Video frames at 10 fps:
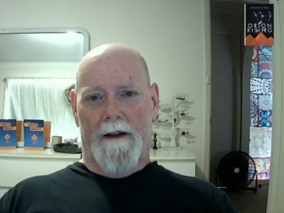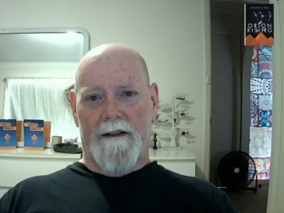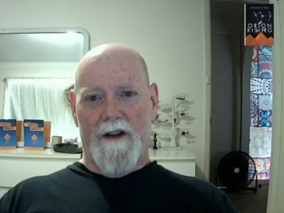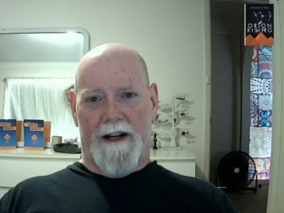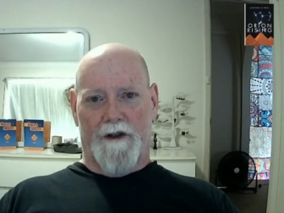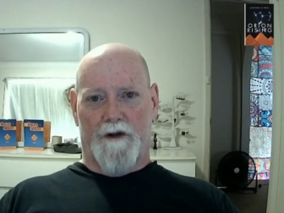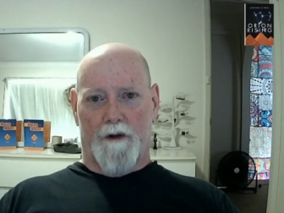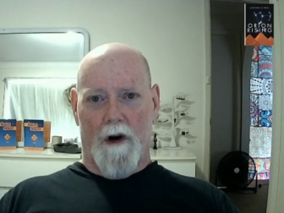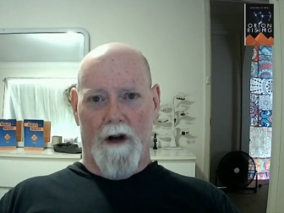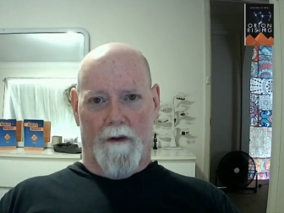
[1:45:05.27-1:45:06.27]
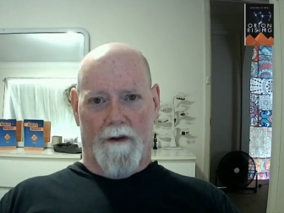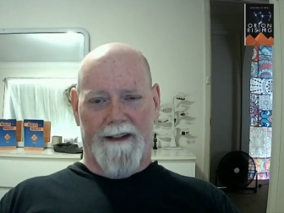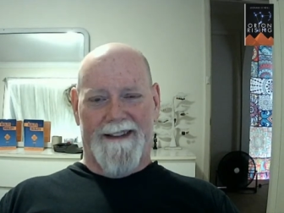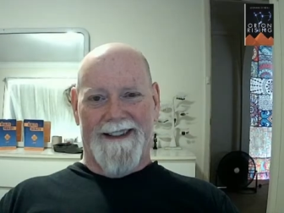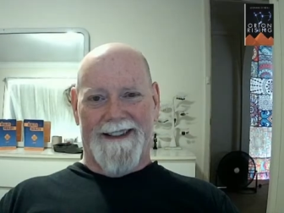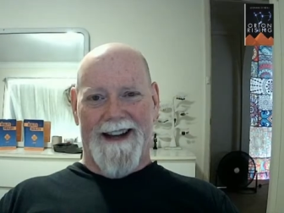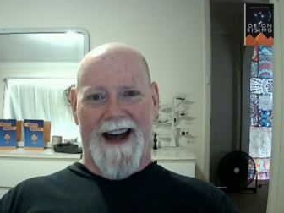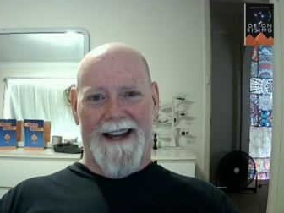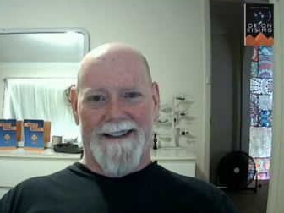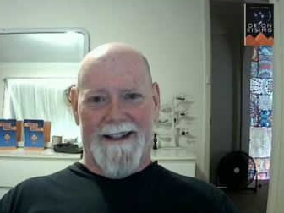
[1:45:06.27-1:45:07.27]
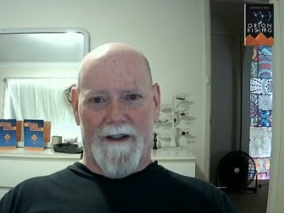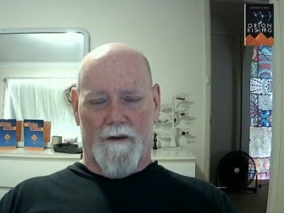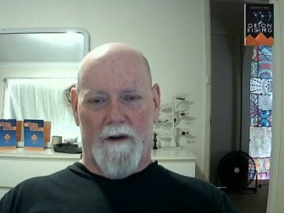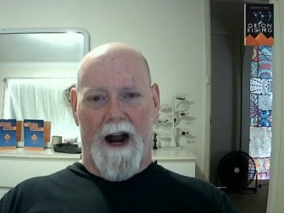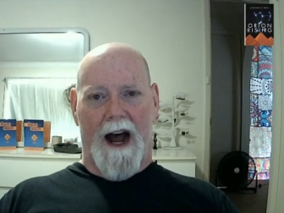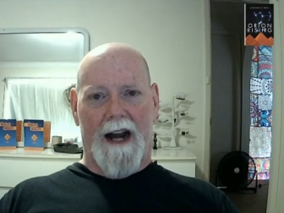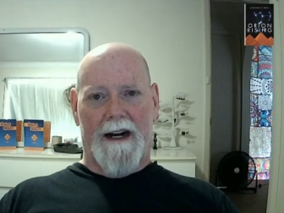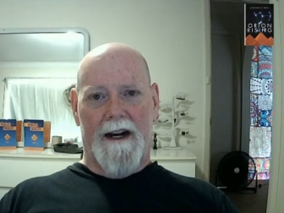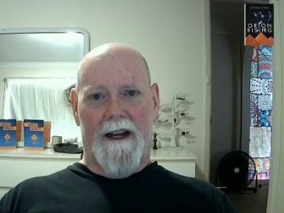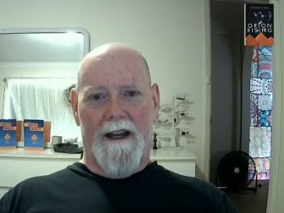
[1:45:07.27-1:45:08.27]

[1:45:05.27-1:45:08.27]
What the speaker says: It's not a drone disguised as a rock